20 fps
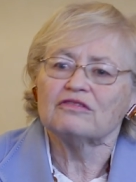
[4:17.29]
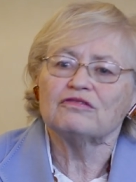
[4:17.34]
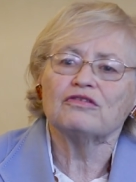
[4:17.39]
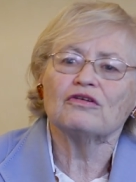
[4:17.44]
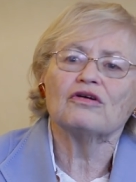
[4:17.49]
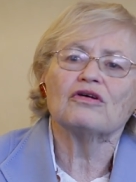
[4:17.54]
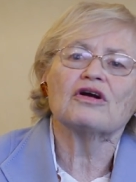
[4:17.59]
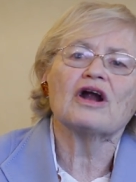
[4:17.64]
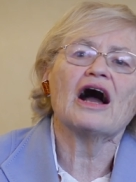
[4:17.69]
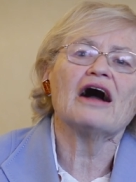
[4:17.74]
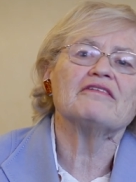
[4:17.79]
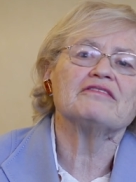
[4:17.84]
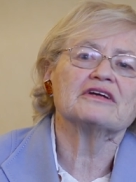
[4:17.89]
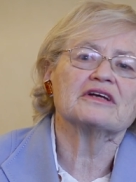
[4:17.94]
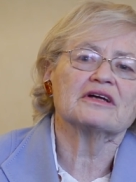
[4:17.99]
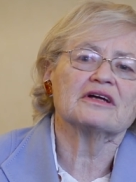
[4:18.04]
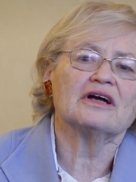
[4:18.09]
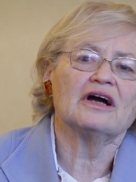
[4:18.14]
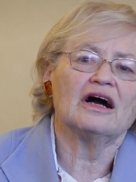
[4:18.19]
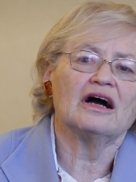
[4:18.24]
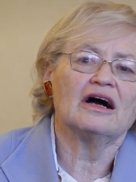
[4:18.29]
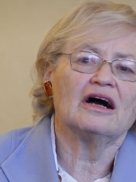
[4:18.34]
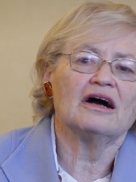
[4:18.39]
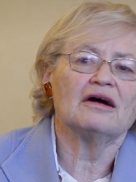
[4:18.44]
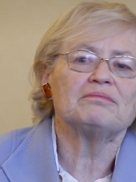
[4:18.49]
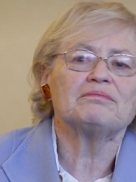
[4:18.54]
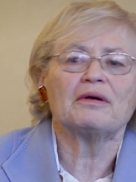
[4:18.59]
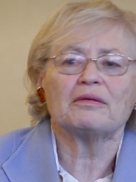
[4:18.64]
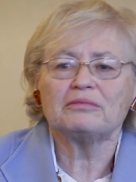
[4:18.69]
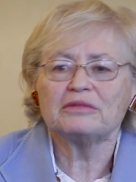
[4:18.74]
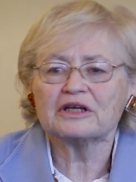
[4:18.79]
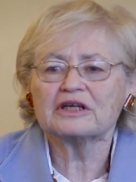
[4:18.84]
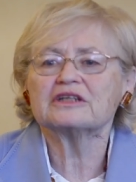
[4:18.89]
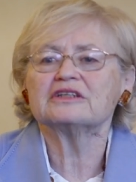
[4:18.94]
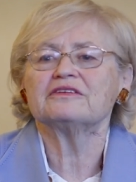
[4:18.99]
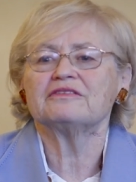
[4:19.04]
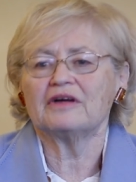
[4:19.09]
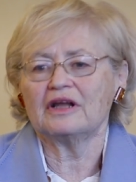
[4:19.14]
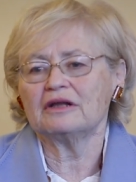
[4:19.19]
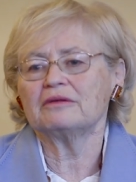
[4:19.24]
for having uh,
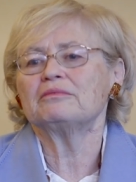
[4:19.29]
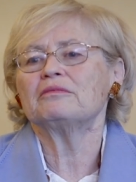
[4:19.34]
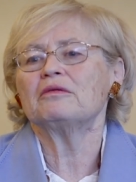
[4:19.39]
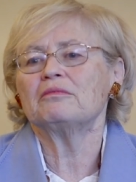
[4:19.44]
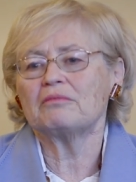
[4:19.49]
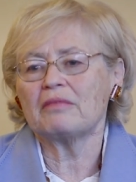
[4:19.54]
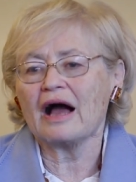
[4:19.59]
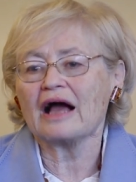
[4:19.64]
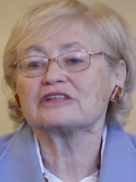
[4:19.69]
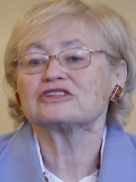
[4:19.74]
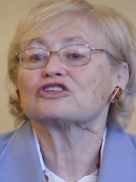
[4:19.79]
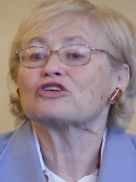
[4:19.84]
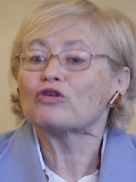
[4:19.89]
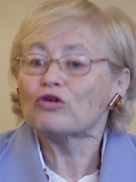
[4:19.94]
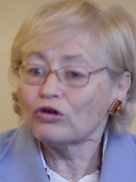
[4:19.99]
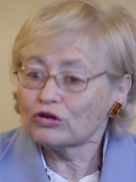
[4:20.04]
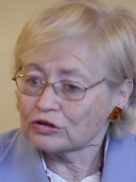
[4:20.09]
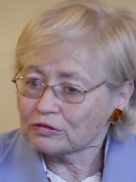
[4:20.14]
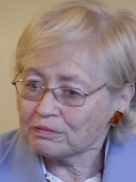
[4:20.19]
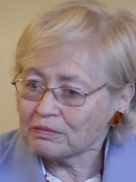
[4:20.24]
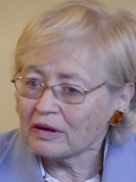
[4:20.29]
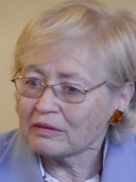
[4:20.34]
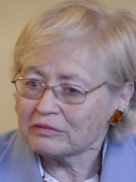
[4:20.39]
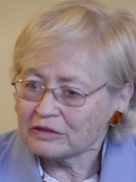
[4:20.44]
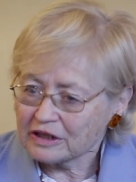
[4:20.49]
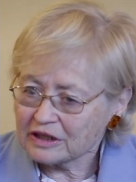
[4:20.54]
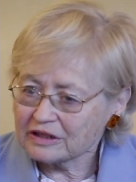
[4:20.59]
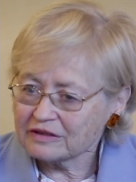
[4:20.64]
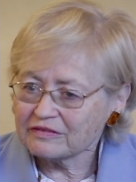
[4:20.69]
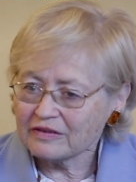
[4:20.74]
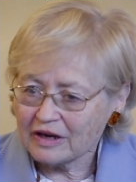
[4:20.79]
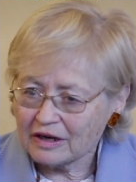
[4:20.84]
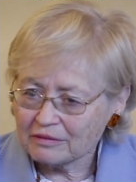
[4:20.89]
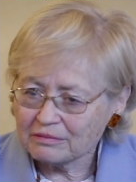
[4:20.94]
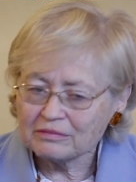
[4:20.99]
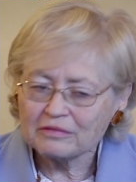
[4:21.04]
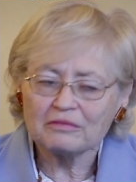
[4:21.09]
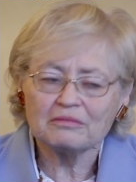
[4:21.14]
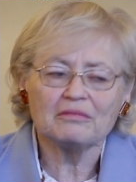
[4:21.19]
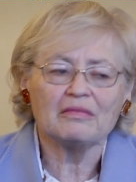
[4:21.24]
public development banks, good public
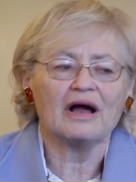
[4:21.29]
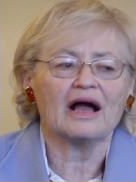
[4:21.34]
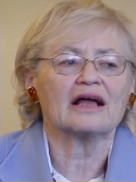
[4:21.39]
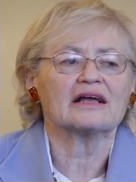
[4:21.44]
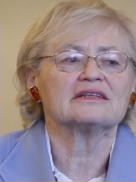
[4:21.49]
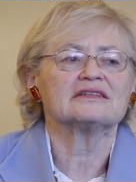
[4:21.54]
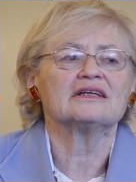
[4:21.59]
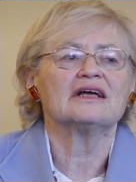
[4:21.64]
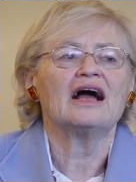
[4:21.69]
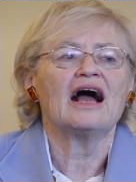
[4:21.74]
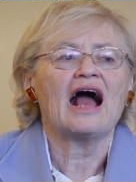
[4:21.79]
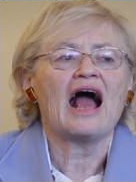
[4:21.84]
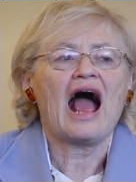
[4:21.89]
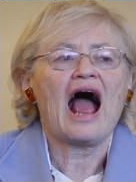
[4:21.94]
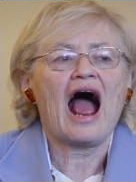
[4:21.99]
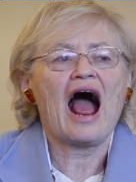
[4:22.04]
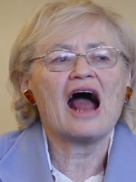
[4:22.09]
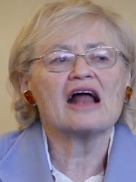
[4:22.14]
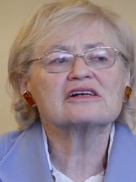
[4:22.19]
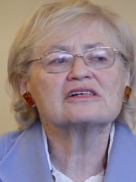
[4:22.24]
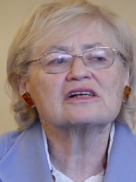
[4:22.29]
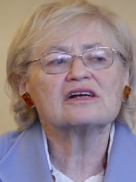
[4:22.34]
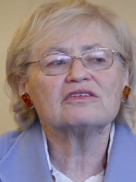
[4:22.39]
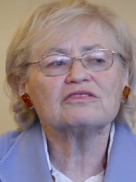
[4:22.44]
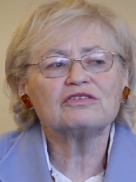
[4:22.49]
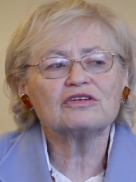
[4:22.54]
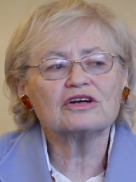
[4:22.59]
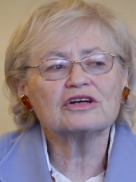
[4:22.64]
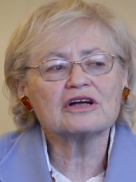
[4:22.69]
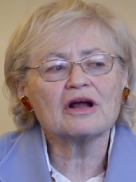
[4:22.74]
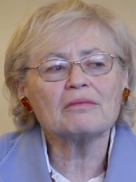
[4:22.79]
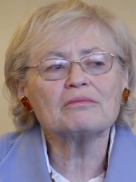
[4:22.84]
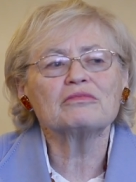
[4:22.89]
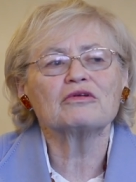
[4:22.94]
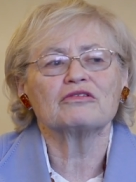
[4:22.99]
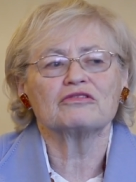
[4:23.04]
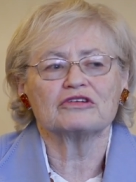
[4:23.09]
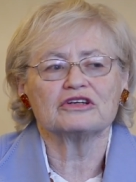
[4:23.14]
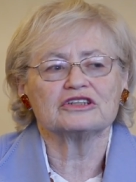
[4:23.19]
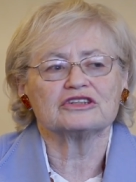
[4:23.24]
development banks, and for a
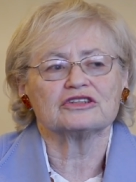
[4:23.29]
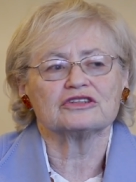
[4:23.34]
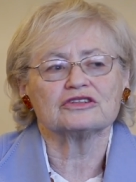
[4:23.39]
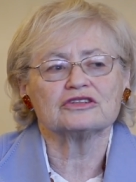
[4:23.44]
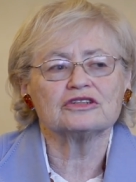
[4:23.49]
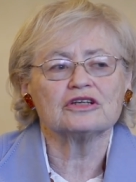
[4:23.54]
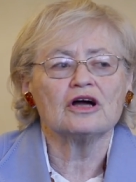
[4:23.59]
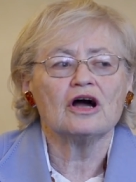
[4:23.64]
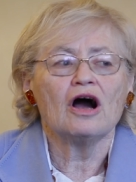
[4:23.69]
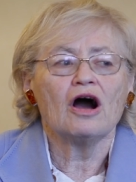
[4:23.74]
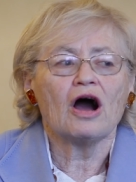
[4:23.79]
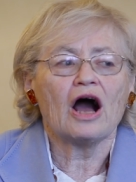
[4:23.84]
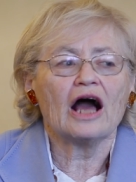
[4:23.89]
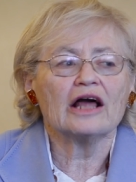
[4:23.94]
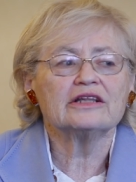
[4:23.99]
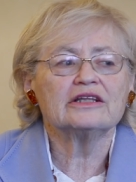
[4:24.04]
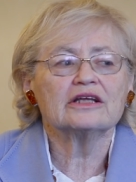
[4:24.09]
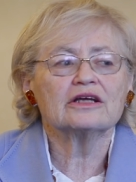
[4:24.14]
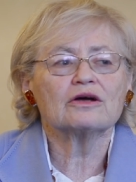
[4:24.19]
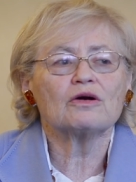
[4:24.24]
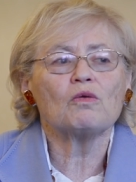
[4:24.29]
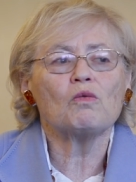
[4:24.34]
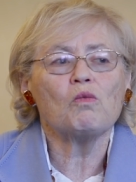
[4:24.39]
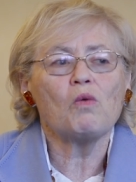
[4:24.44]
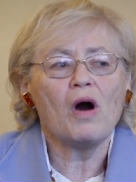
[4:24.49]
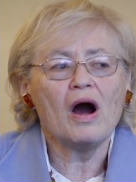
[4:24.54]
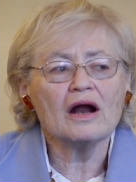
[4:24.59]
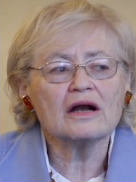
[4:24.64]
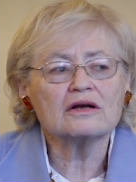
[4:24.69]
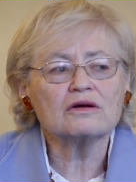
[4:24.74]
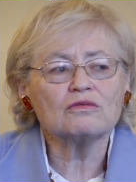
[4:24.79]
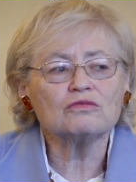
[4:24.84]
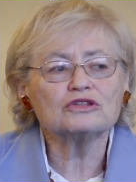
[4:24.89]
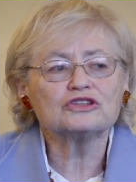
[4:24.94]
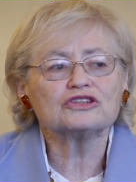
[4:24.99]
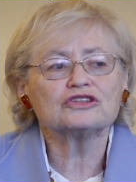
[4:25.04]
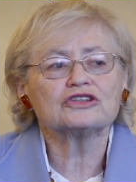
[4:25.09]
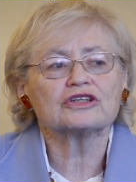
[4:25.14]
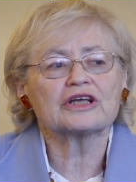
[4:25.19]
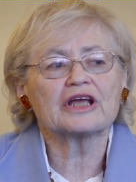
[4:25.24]
number of reasons. I think one,
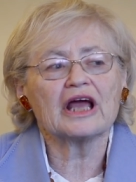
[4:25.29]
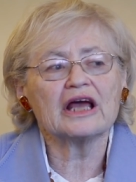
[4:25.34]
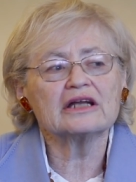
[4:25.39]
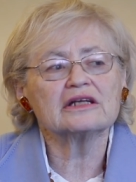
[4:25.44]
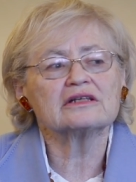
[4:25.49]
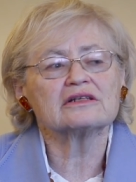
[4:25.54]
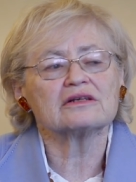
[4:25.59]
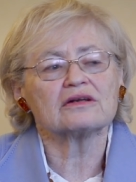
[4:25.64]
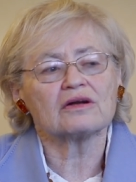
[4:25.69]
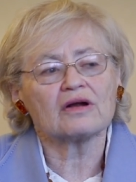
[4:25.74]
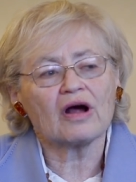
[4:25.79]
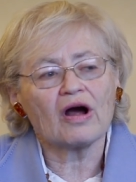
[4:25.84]
which is again